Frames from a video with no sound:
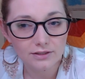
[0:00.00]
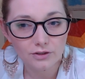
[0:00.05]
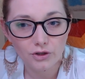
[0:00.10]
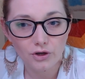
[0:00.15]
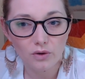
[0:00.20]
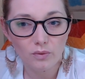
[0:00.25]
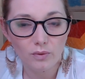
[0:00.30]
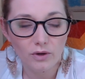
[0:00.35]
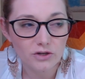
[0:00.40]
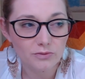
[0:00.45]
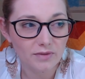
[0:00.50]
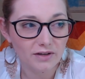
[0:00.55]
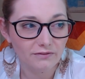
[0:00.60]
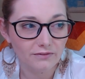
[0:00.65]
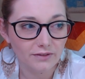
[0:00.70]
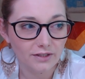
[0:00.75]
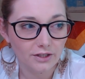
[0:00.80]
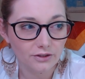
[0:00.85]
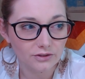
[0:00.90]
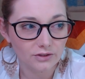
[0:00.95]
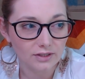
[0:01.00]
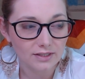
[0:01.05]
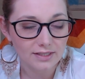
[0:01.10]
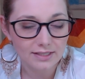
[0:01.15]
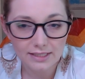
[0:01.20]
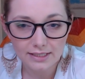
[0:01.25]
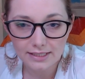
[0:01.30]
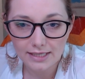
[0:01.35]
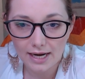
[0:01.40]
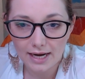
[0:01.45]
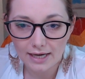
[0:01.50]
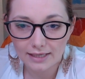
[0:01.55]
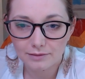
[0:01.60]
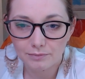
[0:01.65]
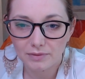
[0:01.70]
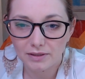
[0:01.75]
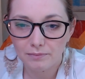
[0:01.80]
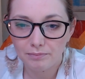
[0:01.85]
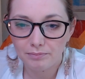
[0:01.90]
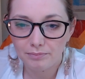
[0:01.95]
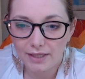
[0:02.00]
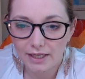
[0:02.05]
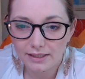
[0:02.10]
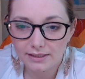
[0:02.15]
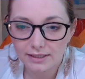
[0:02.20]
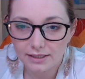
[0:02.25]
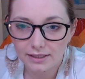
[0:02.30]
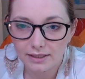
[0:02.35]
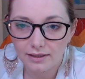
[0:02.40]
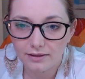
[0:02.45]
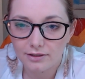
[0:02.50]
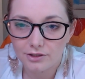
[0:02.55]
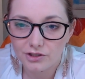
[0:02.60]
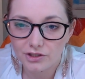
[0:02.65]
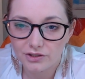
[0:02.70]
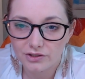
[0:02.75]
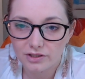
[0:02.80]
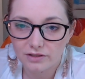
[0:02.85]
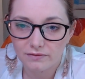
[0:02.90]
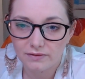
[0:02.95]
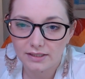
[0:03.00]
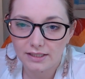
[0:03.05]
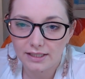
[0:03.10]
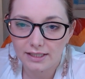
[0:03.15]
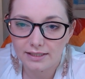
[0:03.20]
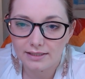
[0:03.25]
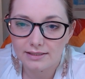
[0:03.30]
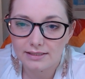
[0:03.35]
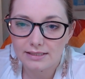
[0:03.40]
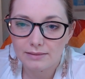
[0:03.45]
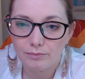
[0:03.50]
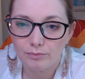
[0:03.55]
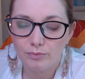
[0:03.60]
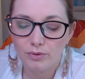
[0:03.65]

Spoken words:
go watch my videos on syntax, but basically the gist of it is